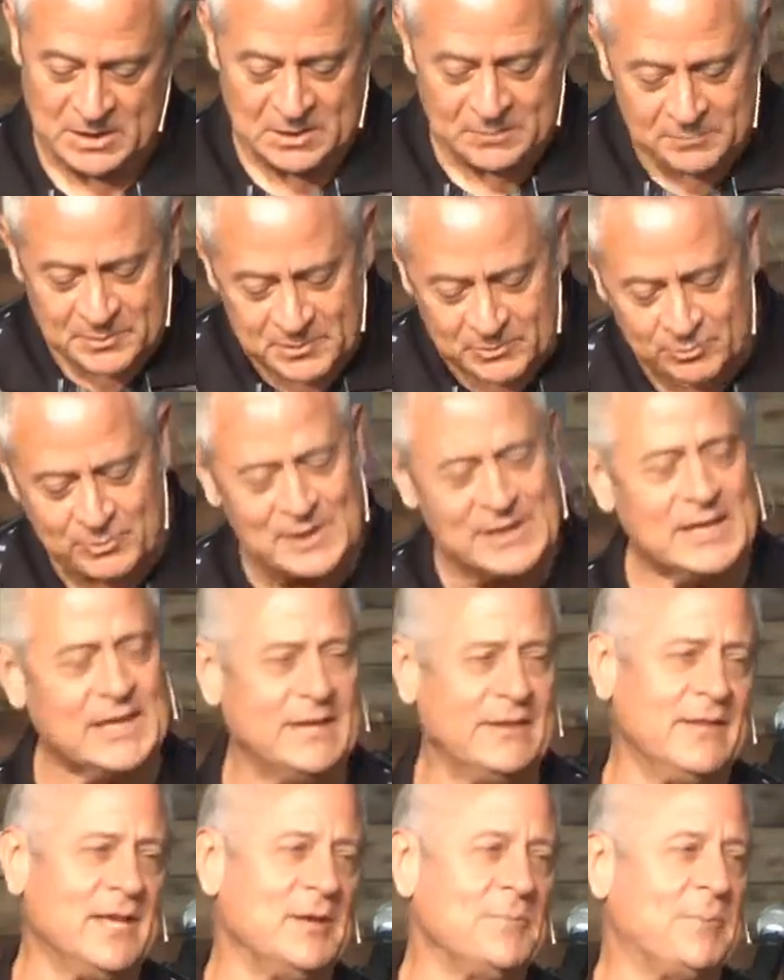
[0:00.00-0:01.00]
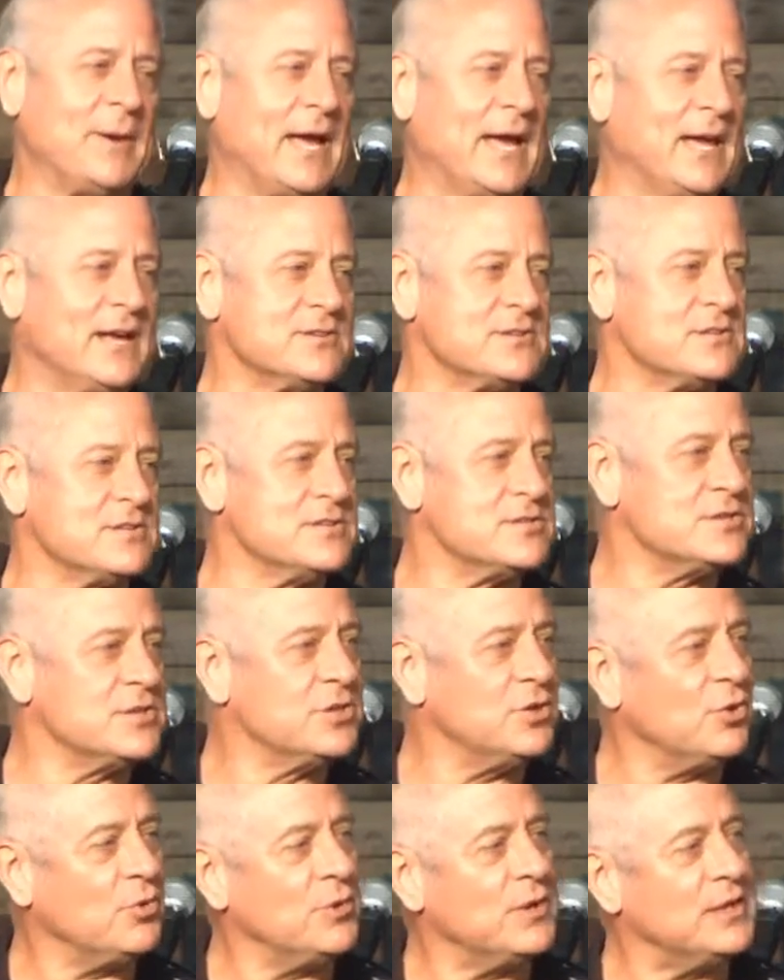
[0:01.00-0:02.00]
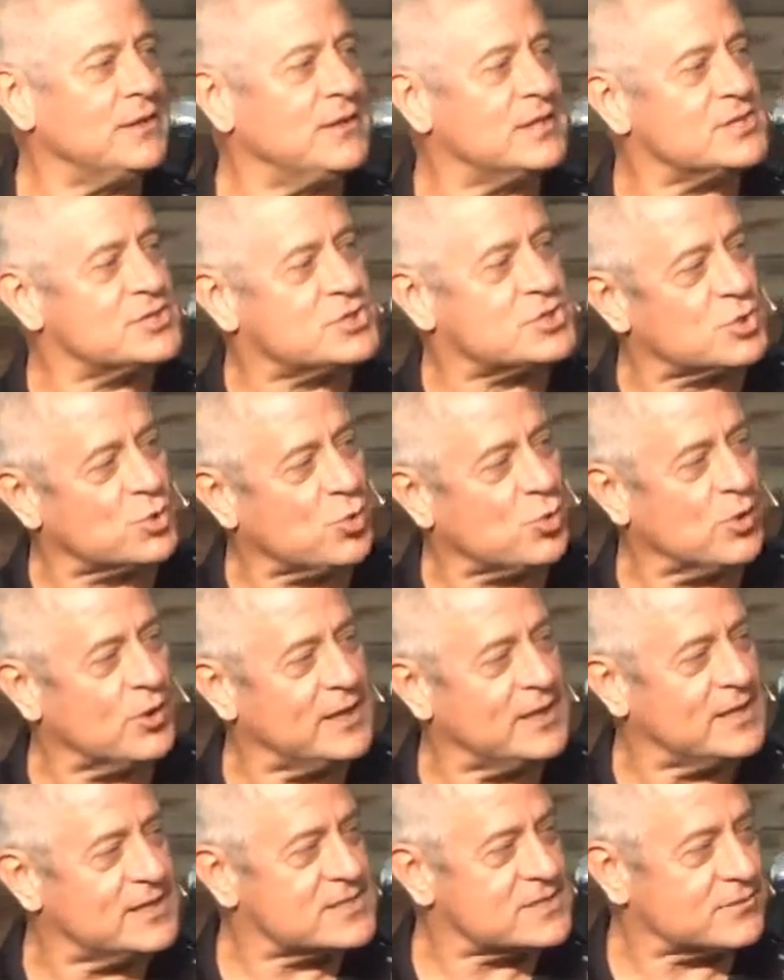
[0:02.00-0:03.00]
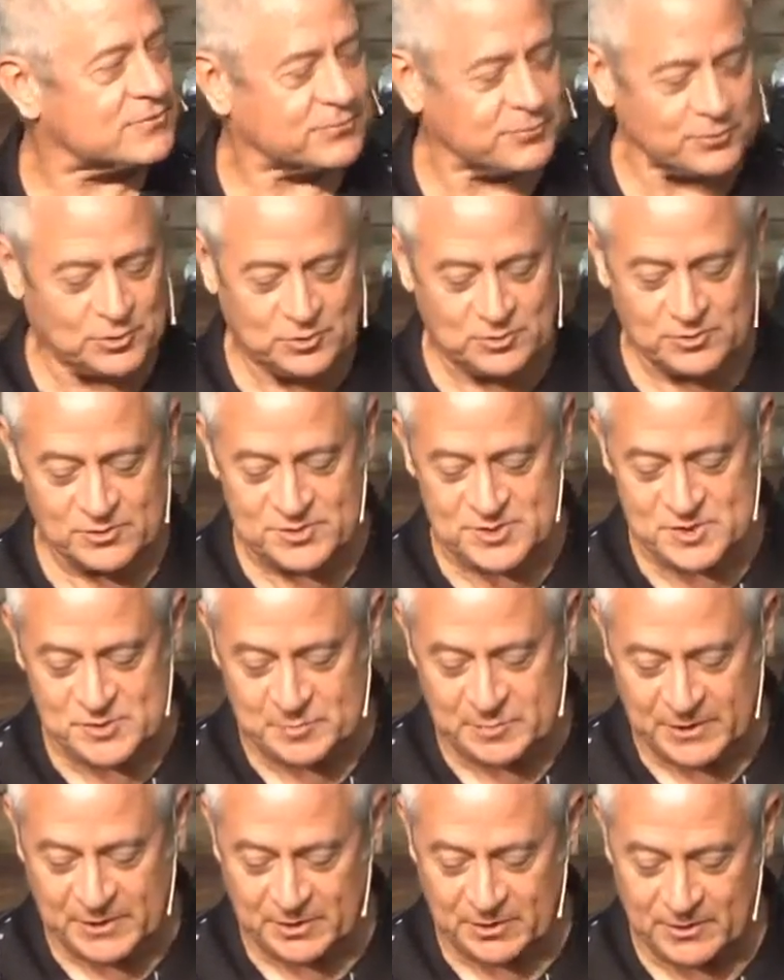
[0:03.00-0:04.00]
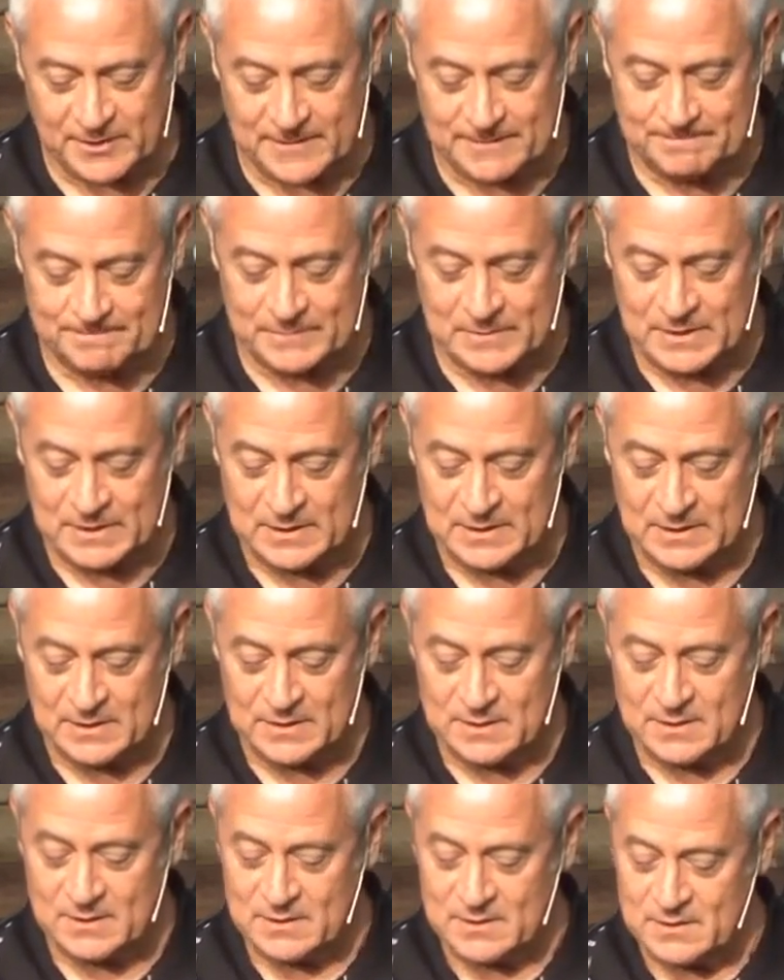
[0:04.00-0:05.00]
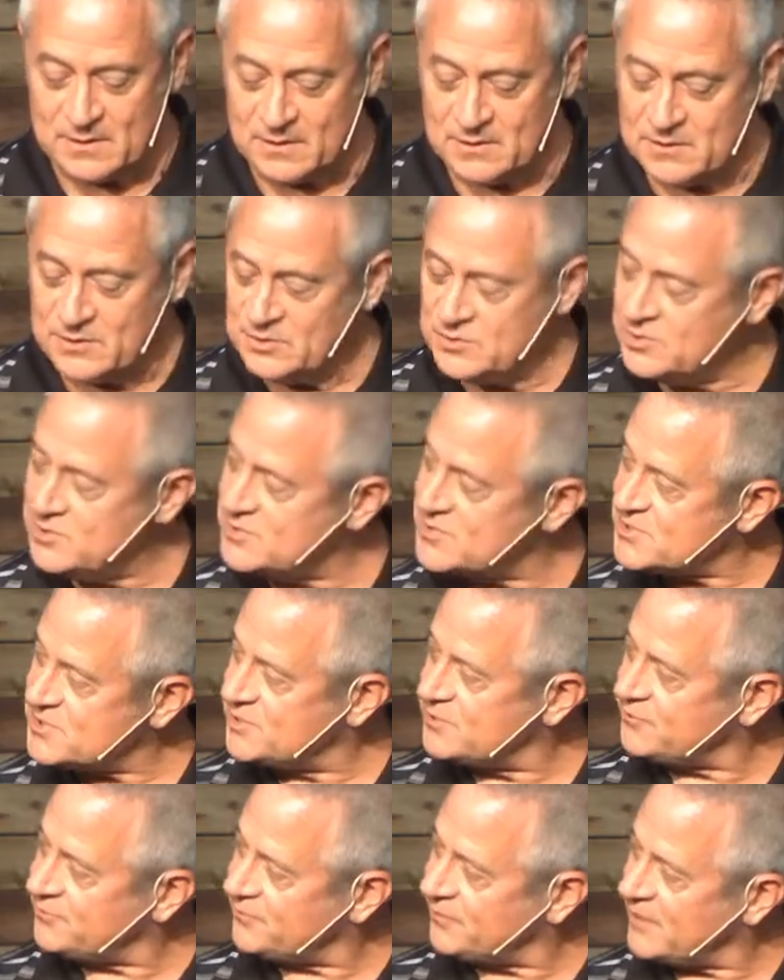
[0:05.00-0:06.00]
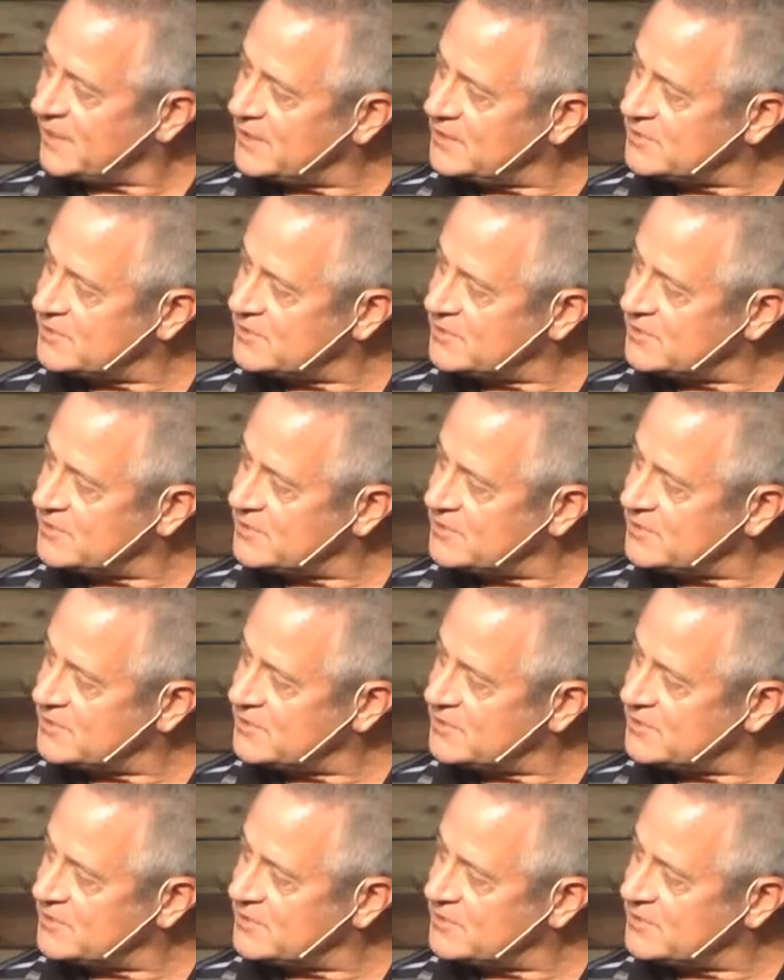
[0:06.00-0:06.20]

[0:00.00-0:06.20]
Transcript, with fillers: But reading that passage and knowing that joy is a fruit of the Spirit, do you still find